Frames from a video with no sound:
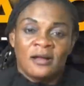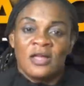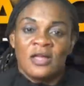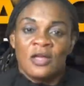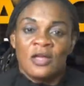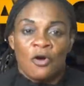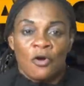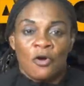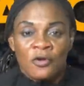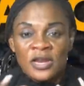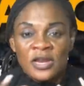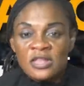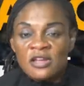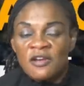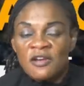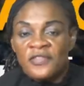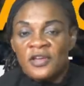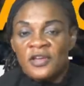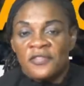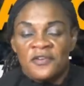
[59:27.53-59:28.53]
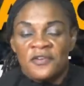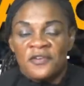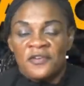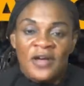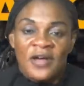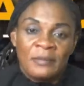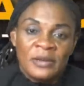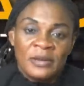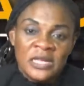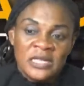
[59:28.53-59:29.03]
or any of the other
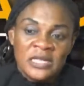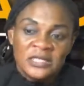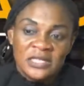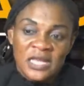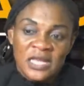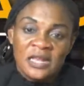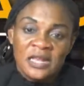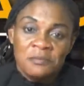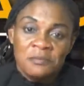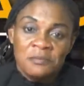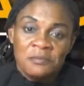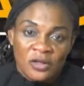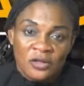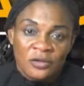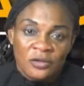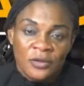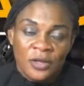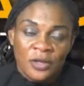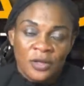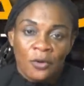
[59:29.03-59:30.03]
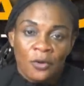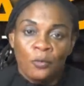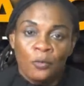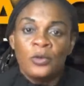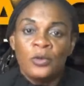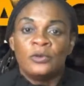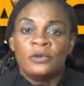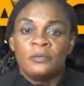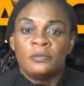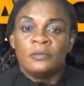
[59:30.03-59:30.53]
families in Mocha, we
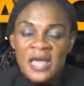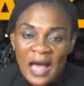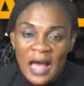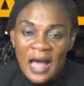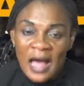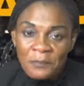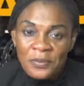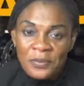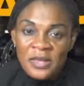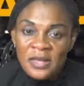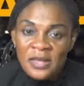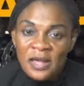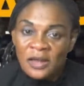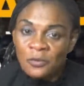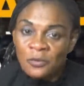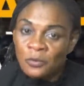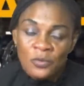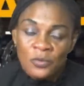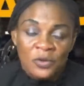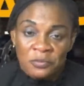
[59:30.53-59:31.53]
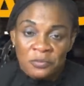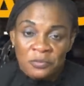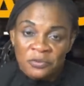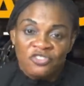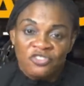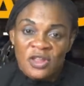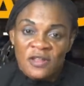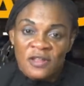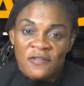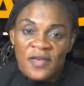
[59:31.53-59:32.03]
would be happy and we would
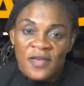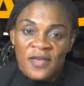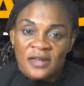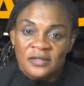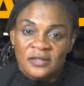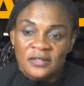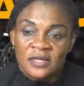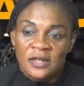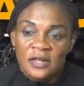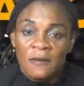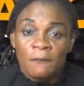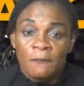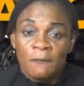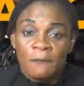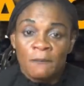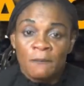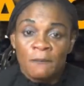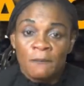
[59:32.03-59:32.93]
appreciate that. Do